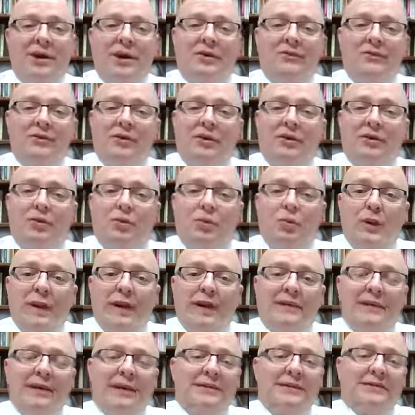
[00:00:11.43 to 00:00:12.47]
of another
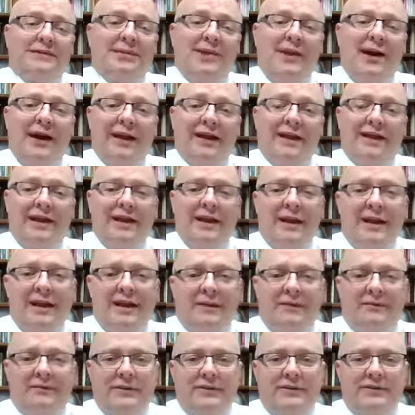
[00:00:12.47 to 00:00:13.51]
week that is lying
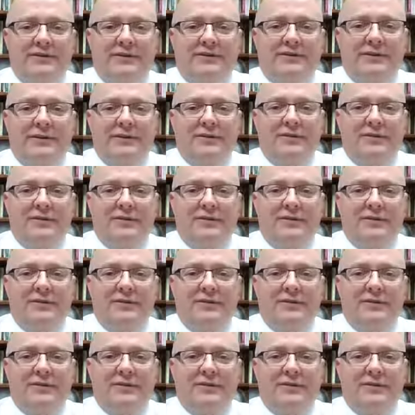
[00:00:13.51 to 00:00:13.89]
ahead of us.